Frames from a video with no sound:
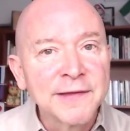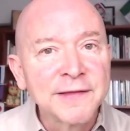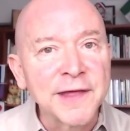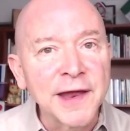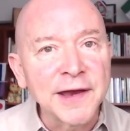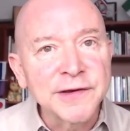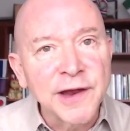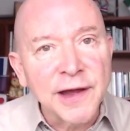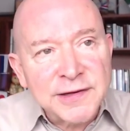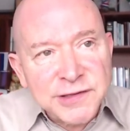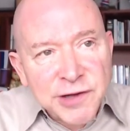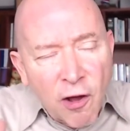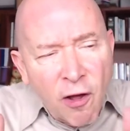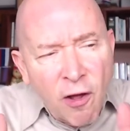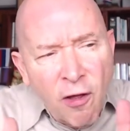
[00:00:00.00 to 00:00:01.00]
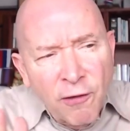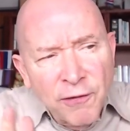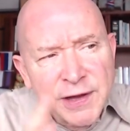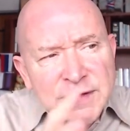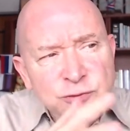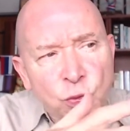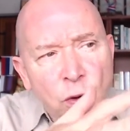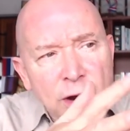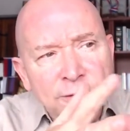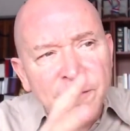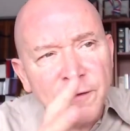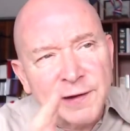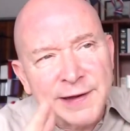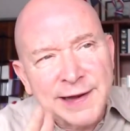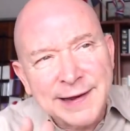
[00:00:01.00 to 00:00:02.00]
that does all these
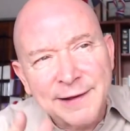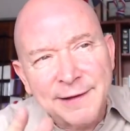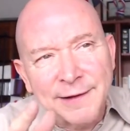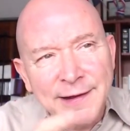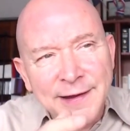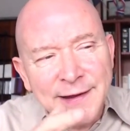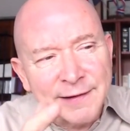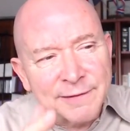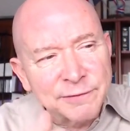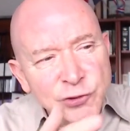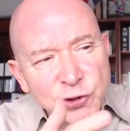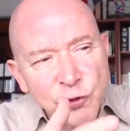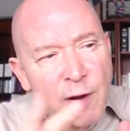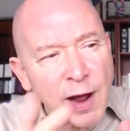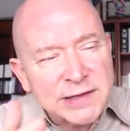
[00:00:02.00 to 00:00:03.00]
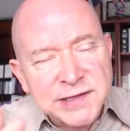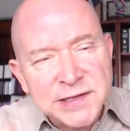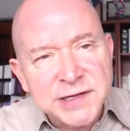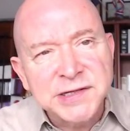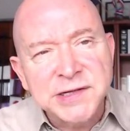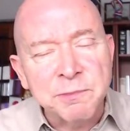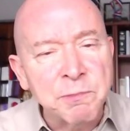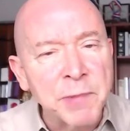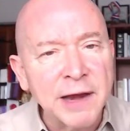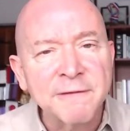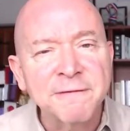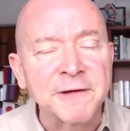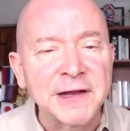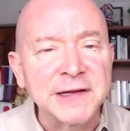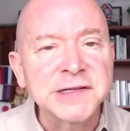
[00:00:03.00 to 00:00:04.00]
wonderful little nuances and
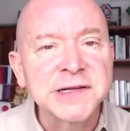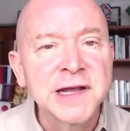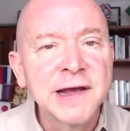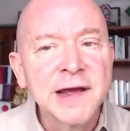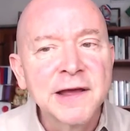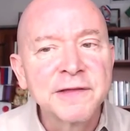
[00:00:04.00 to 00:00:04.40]
benefits